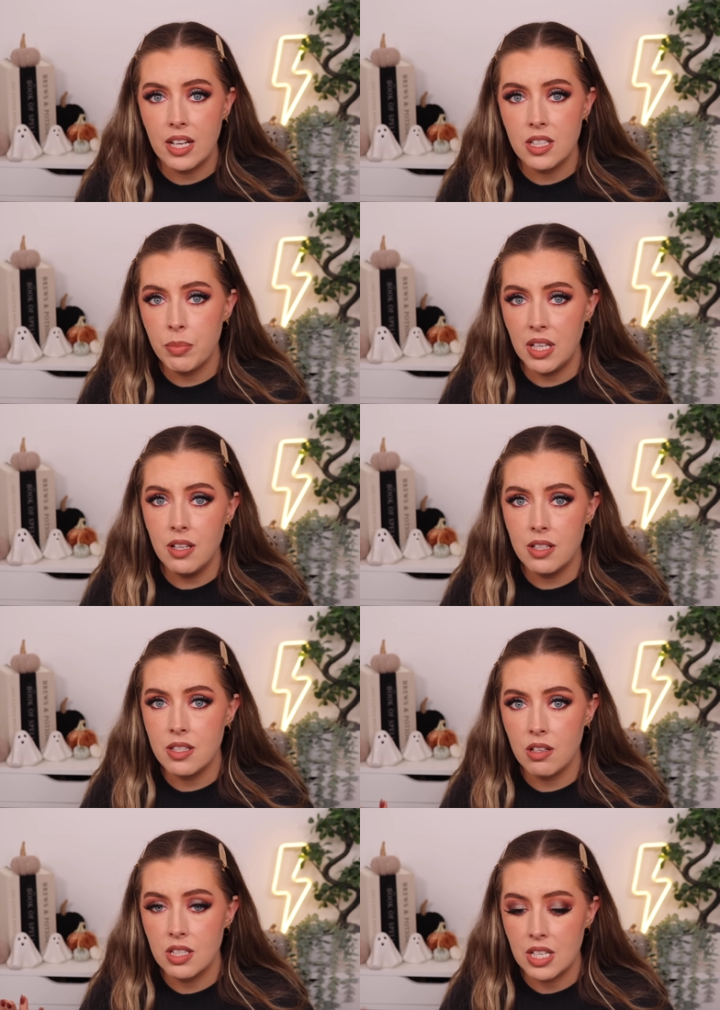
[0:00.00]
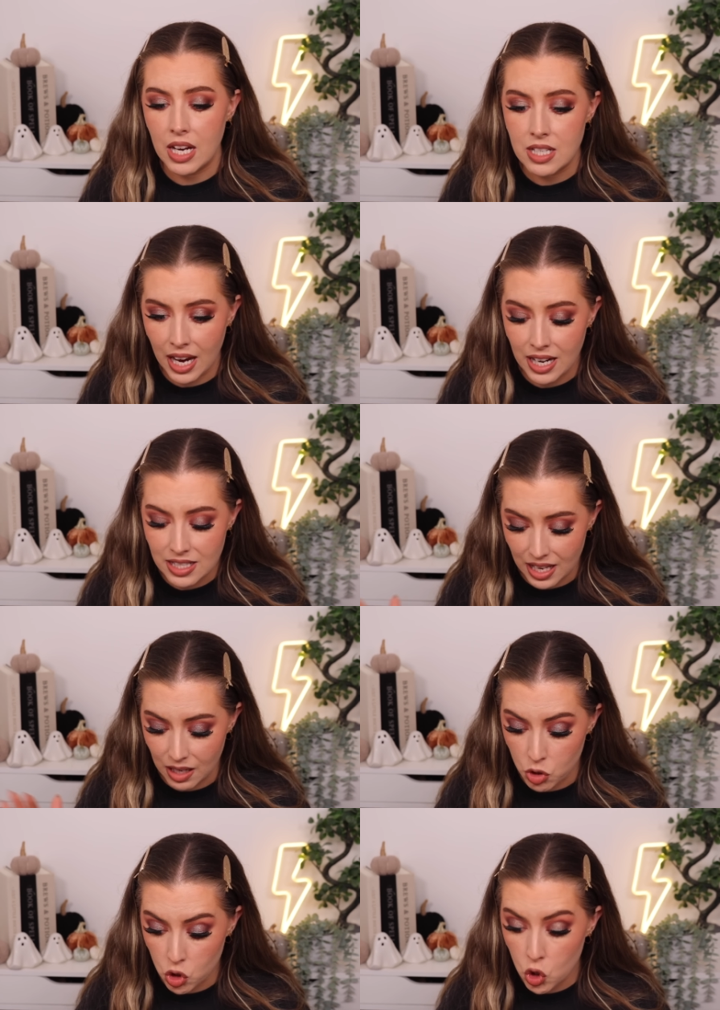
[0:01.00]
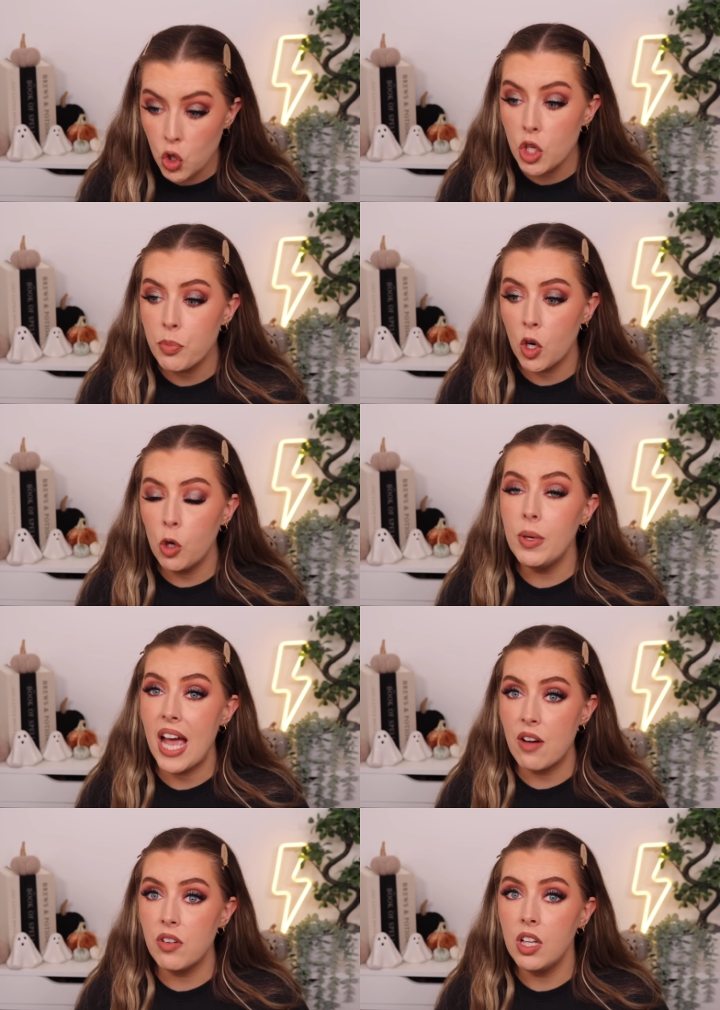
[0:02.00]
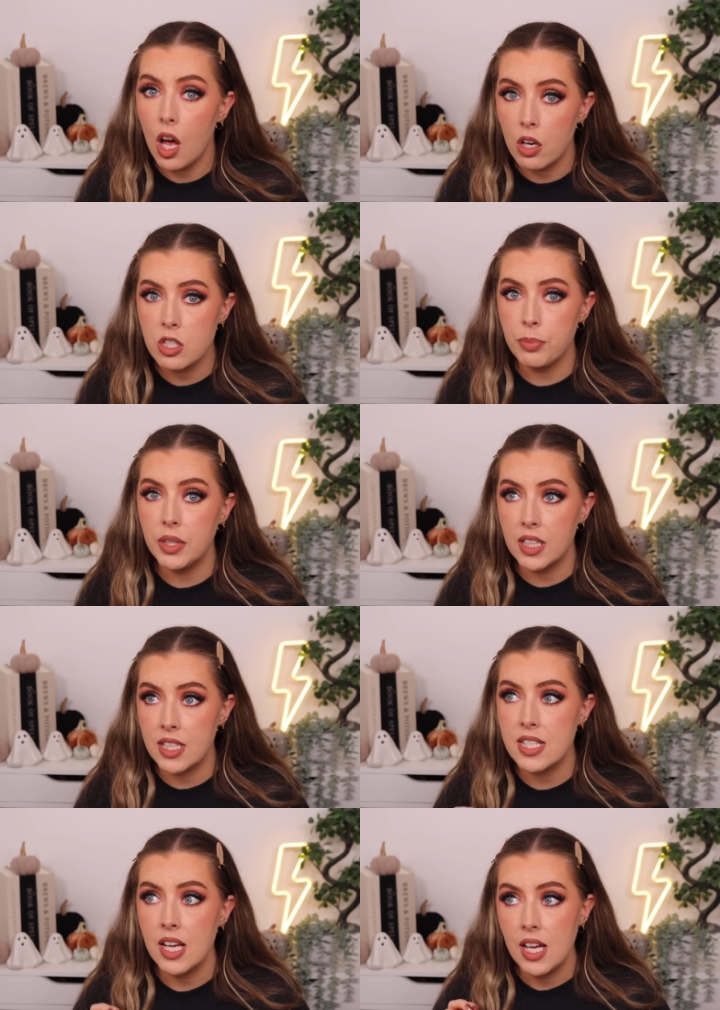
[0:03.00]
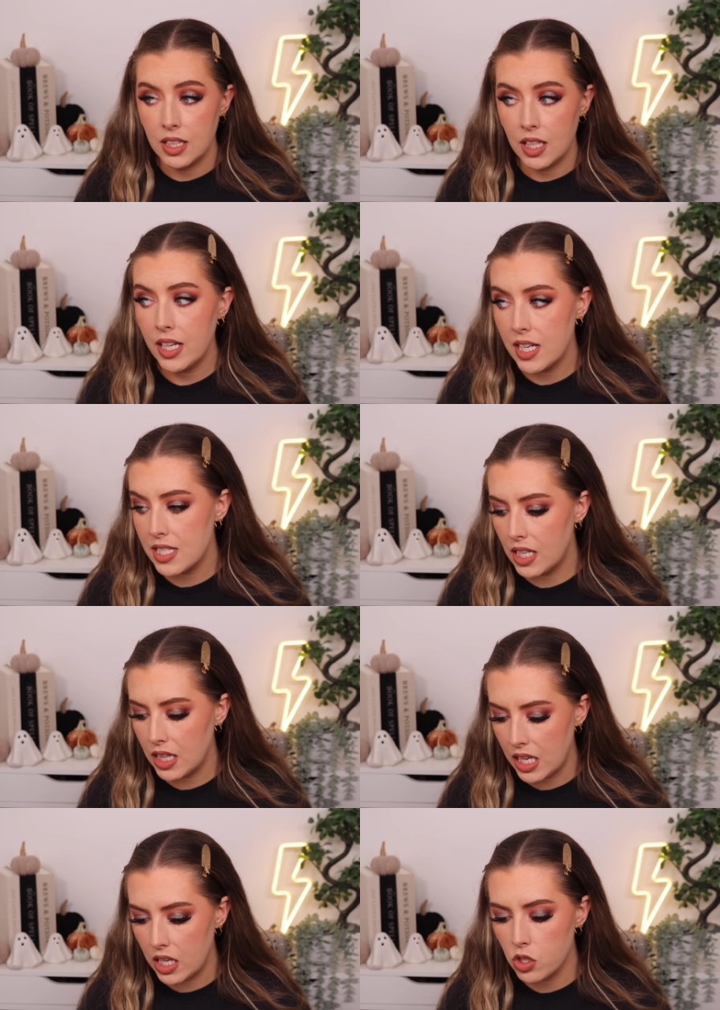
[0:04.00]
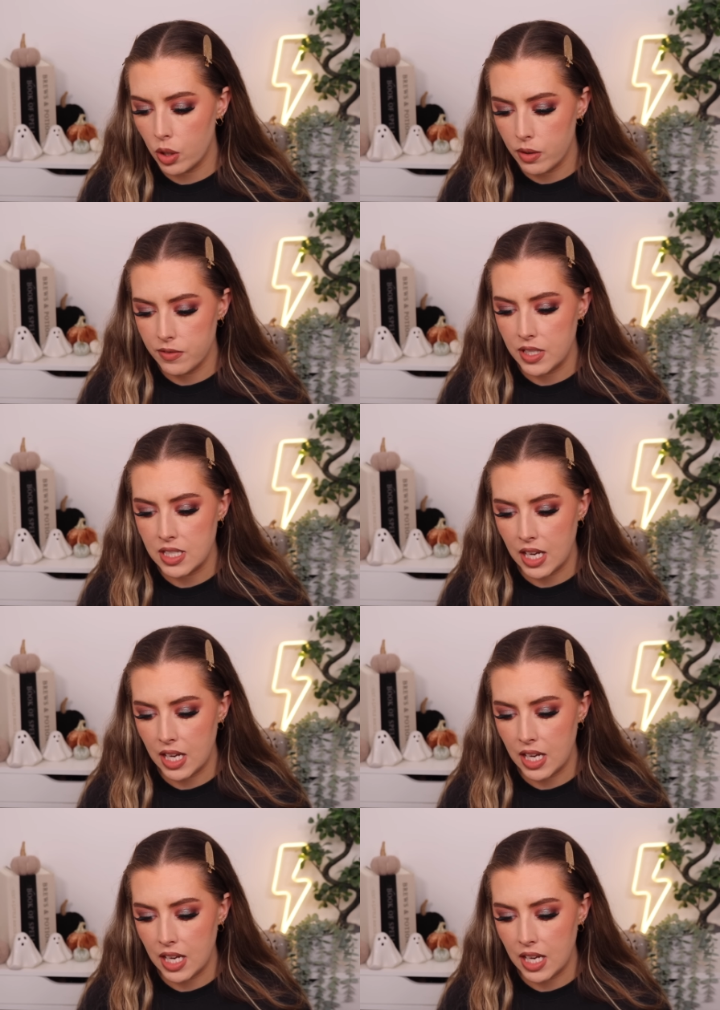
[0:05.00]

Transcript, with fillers: and opinions on today's case. And I'm sure you probably have a lot because, like I said in the intro of this